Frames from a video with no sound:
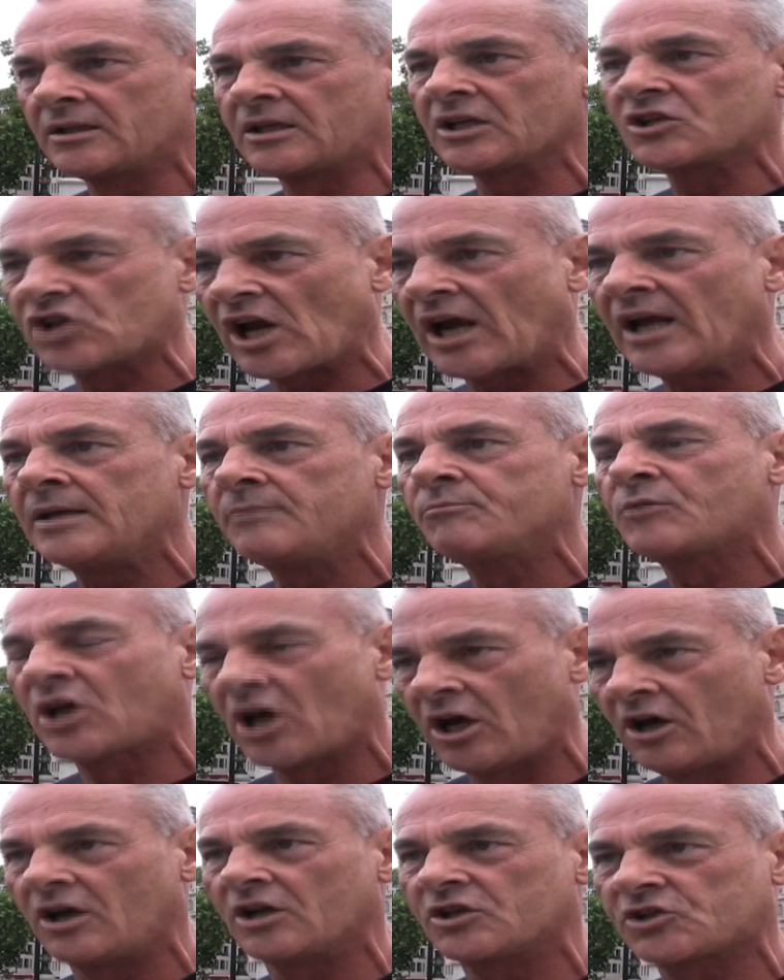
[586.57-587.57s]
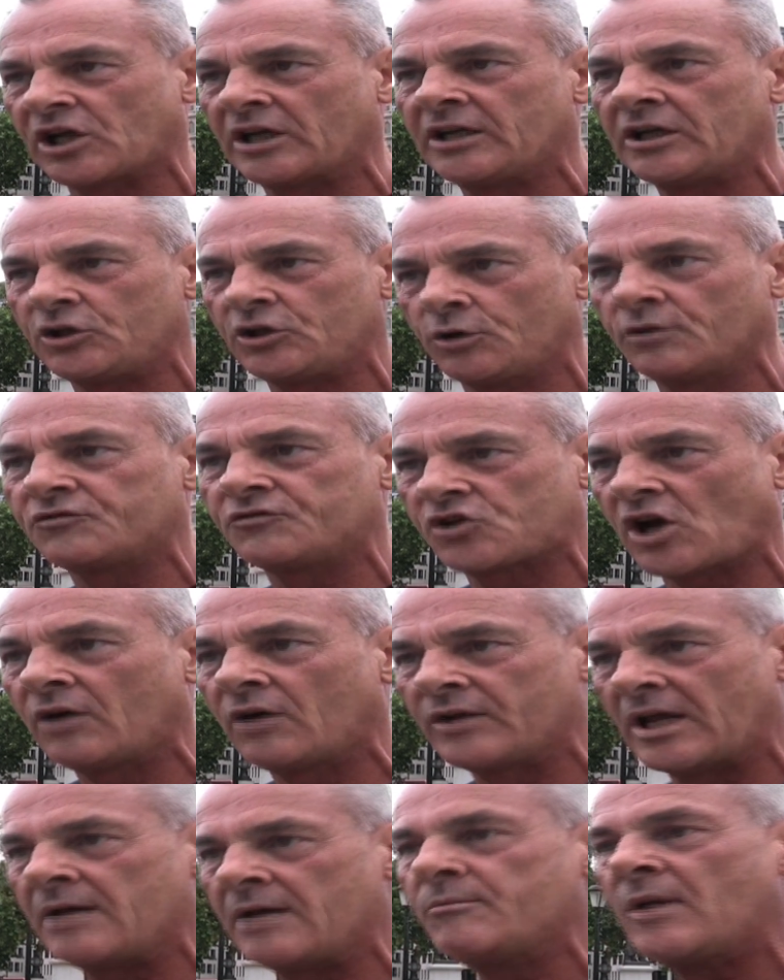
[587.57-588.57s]
the same courtesy that you've
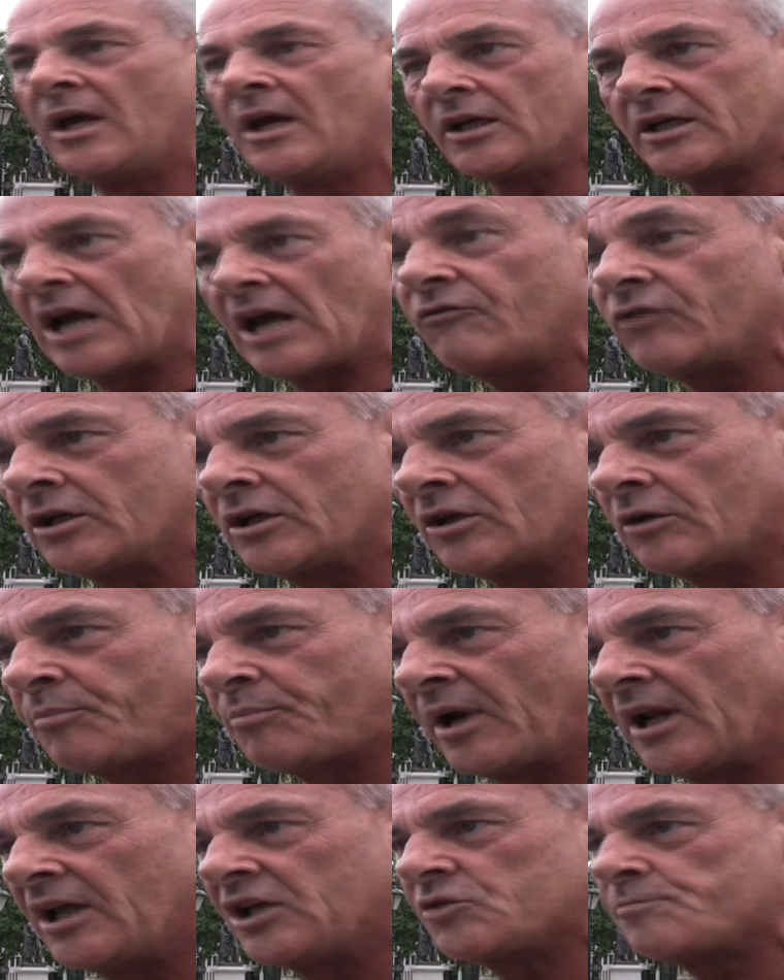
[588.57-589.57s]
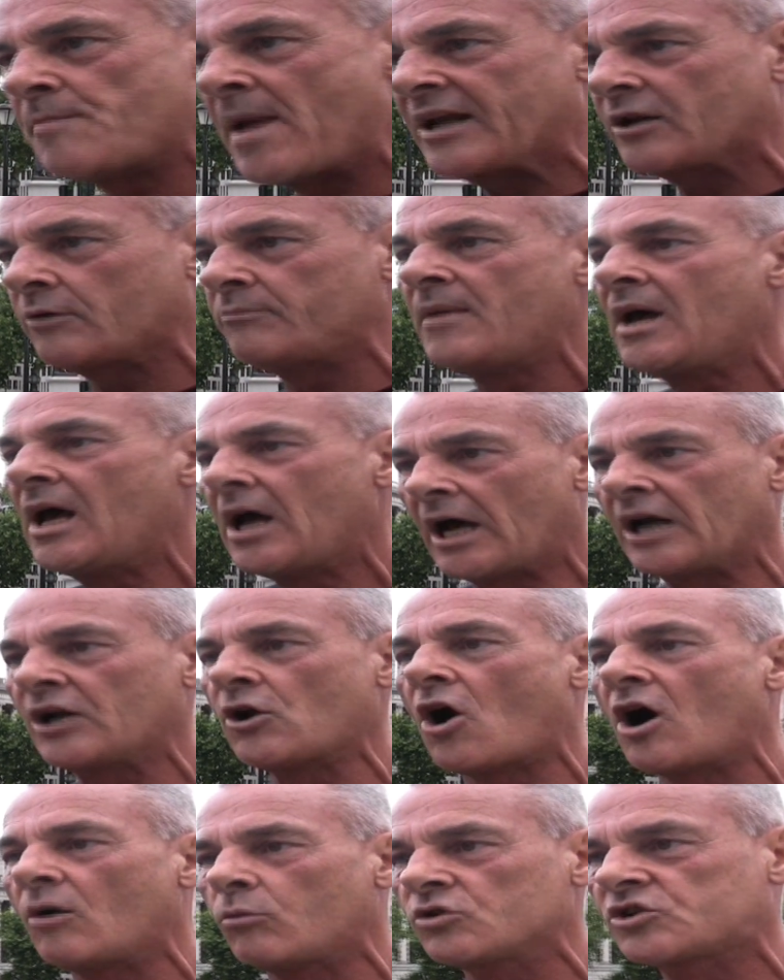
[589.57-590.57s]
shown them. Get rid of the police, madam, and
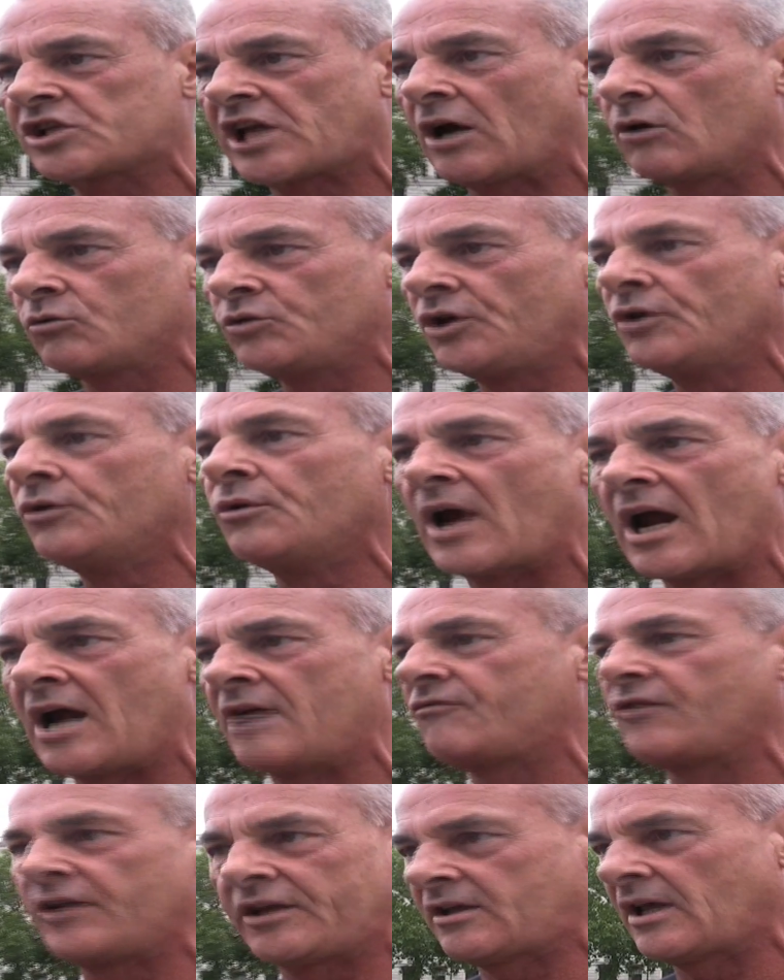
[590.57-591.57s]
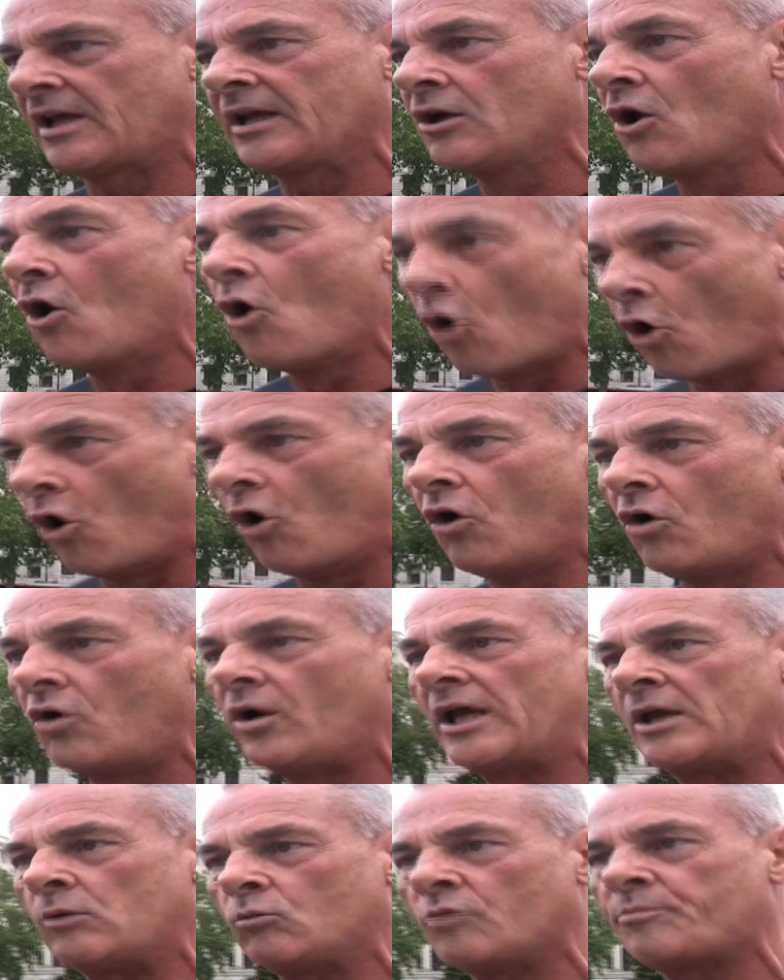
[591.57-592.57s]
I will tell you everything,
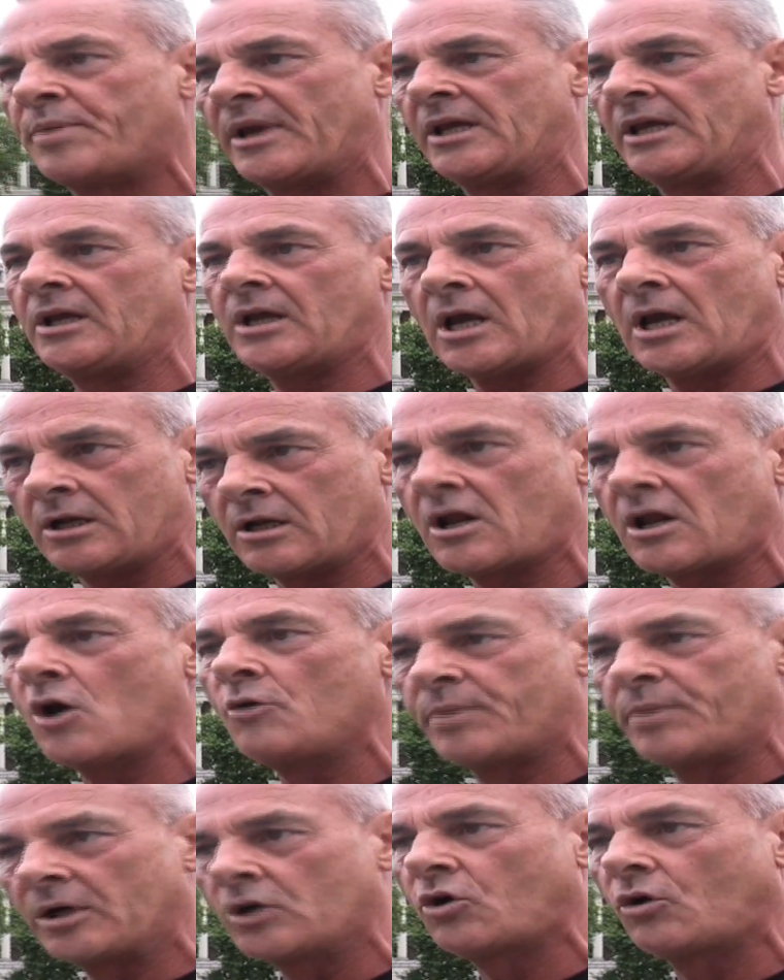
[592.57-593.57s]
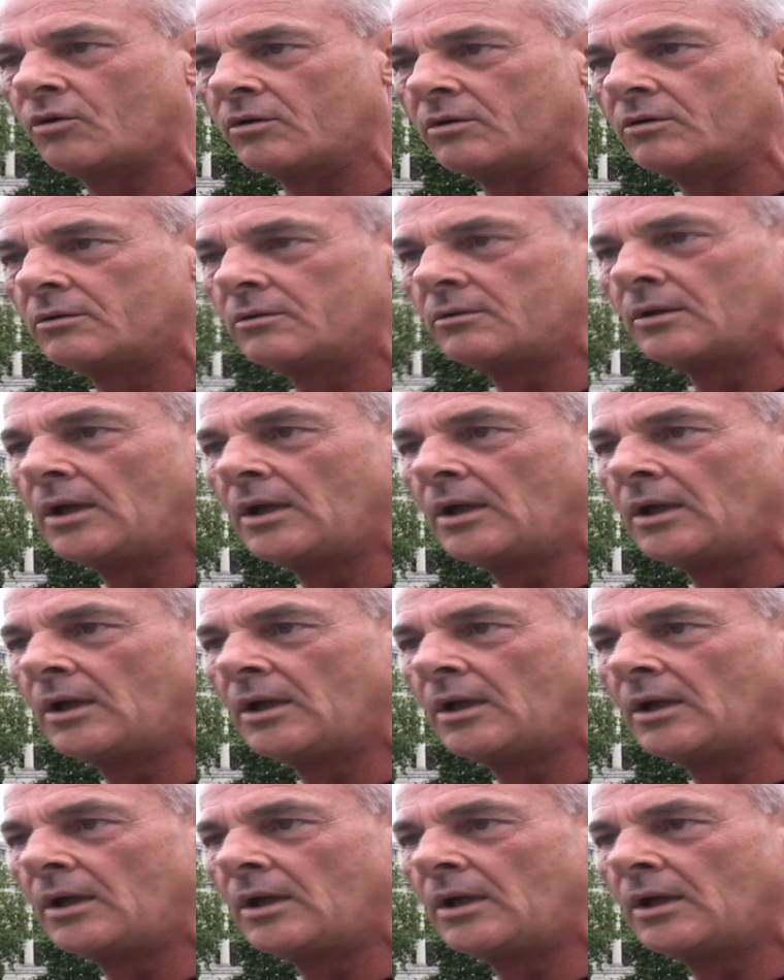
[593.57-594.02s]
or it will be in an open court.